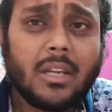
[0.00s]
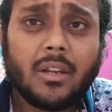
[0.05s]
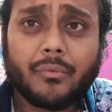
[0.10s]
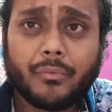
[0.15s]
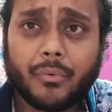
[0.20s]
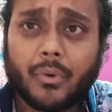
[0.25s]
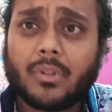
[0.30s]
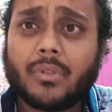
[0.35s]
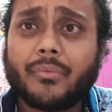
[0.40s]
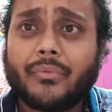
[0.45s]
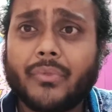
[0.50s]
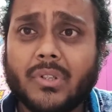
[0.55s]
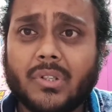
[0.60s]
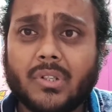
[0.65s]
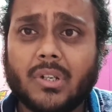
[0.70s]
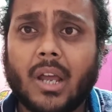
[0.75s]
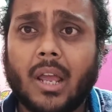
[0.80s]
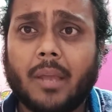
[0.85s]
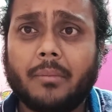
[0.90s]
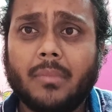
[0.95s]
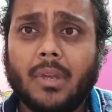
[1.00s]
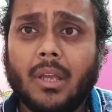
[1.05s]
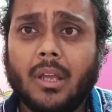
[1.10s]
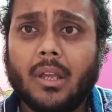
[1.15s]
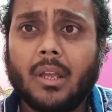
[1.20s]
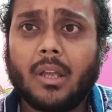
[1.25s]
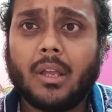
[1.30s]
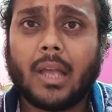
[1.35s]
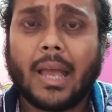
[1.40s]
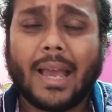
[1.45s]
for the first time
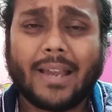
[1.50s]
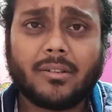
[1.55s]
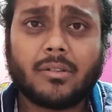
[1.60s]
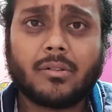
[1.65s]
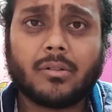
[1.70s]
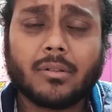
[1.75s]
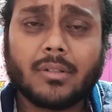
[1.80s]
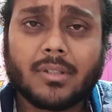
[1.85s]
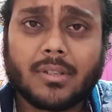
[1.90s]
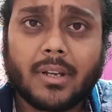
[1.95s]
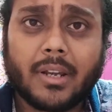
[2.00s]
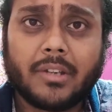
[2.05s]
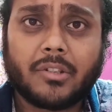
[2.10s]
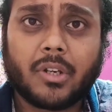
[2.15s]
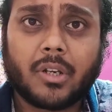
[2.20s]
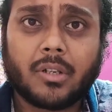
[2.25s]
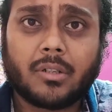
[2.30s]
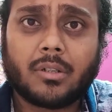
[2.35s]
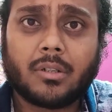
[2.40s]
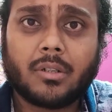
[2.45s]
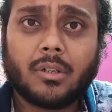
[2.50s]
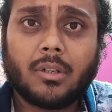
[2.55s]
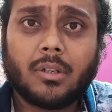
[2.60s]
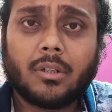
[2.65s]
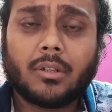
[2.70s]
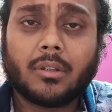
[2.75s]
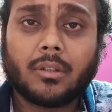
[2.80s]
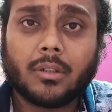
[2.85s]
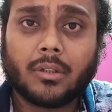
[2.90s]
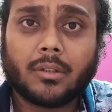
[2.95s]
had translated
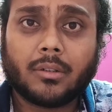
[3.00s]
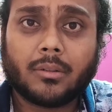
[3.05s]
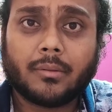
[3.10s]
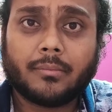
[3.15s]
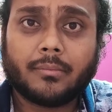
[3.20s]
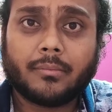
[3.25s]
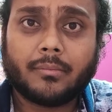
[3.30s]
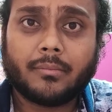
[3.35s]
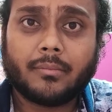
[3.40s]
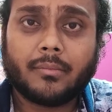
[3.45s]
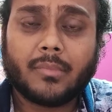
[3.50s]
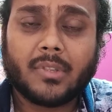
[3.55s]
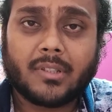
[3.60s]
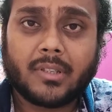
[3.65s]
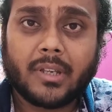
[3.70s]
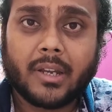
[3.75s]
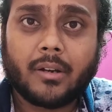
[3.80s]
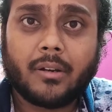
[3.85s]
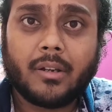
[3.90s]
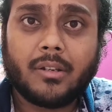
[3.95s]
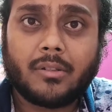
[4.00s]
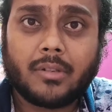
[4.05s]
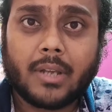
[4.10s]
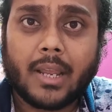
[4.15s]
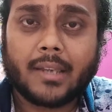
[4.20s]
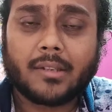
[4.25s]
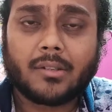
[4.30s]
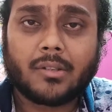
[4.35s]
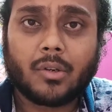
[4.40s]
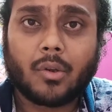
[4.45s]
the sacred
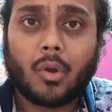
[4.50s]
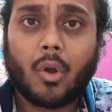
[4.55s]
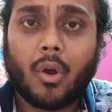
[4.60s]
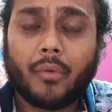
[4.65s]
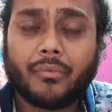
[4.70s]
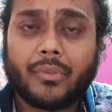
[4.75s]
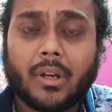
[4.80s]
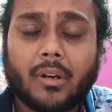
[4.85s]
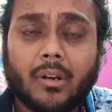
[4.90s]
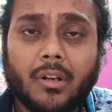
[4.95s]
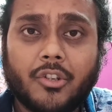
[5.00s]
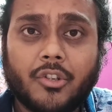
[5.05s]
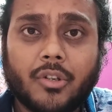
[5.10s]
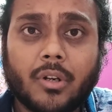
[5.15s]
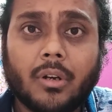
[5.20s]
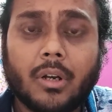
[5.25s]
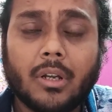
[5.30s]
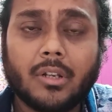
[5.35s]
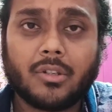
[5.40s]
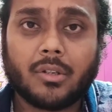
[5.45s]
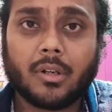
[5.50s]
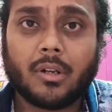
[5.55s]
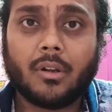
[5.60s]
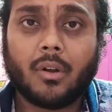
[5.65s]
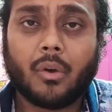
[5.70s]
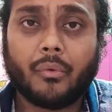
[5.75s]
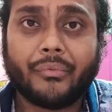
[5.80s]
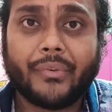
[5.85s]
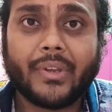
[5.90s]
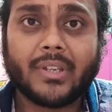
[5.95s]
text of the Christian religion,
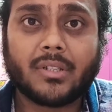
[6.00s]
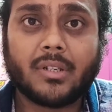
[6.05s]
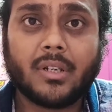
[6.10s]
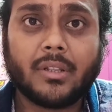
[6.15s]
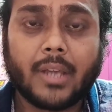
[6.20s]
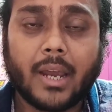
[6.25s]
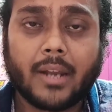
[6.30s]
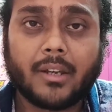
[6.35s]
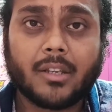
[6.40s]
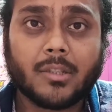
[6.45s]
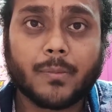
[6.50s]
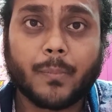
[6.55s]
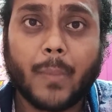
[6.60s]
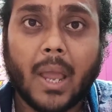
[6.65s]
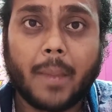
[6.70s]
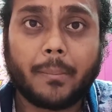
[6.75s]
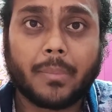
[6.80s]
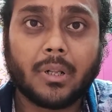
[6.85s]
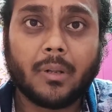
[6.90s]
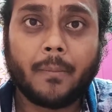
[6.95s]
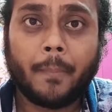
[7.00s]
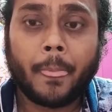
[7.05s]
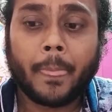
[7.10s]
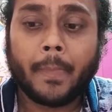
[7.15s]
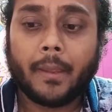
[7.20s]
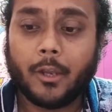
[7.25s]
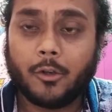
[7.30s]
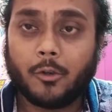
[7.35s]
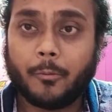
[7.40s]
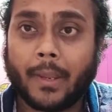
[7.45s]
obviously that is Bible,
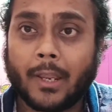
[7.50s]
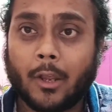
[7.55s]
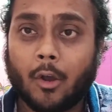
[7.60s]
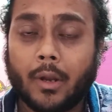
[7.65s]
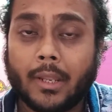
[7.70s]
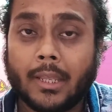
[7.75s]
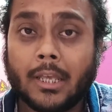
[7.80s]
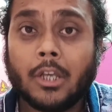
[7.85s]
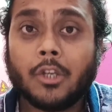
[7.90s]
into Bengali.